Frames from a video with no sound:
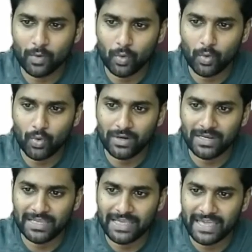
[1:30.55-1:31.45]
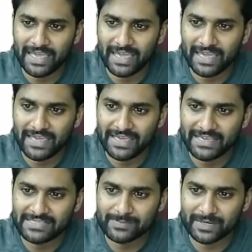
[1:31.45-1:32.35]
Only A
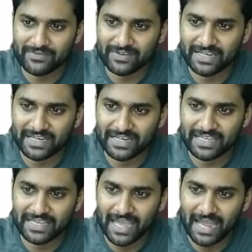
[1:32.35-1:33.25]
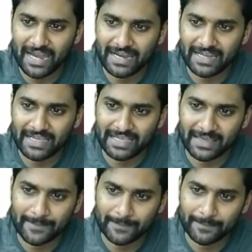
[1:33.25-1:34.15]
is between D and E.